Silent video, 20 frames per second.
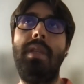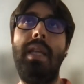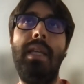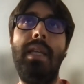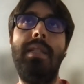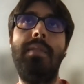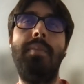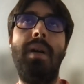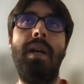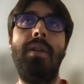
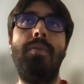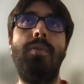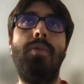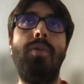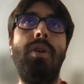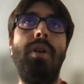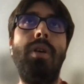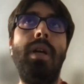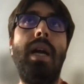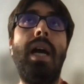This might
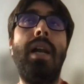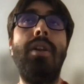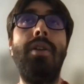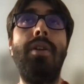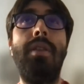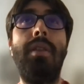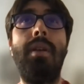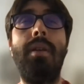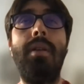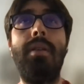work.
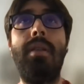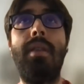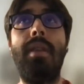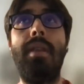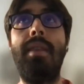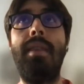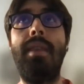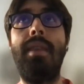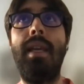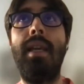Another
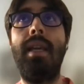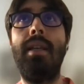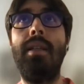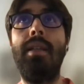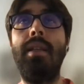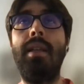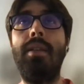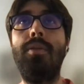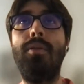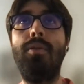
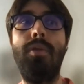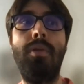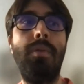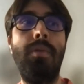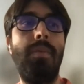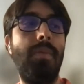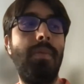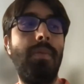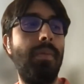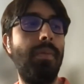thing that
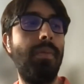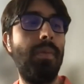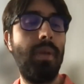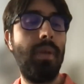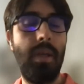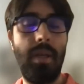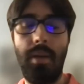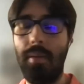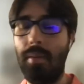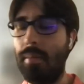could
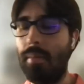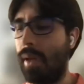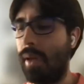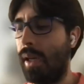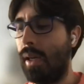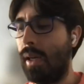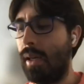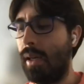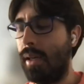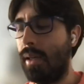
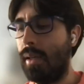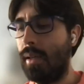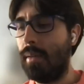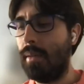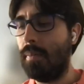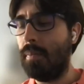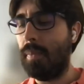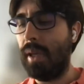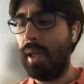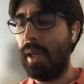Uh,
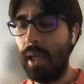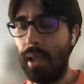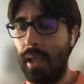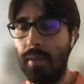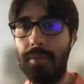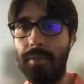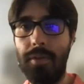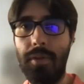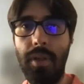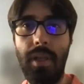be
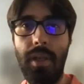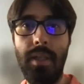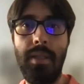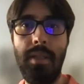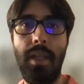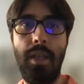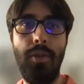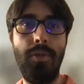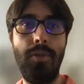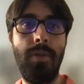helpful
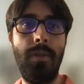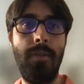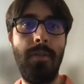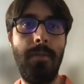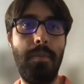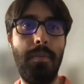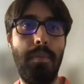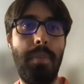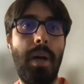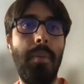is the use of
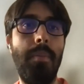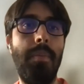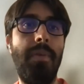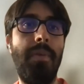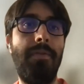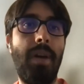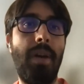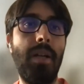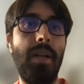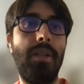bump
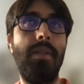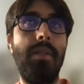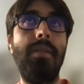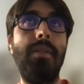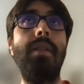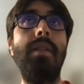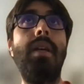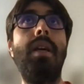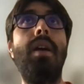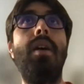
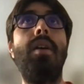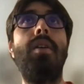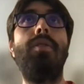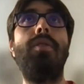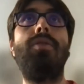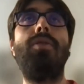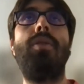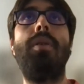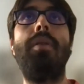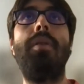functions.
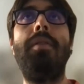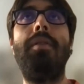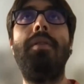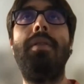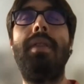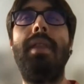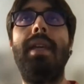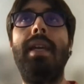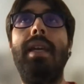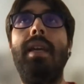So if you
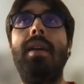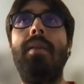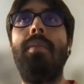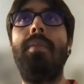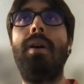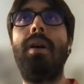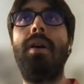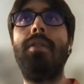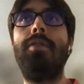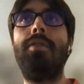think
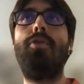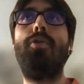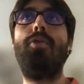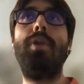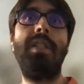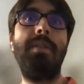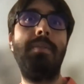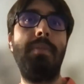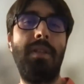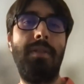about
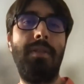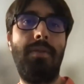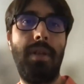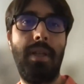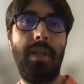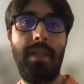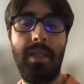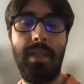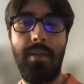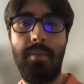Christmas,
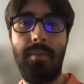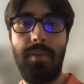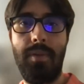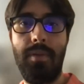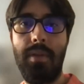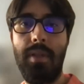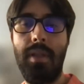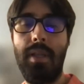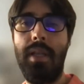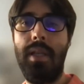for
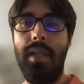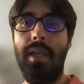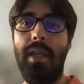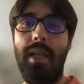example,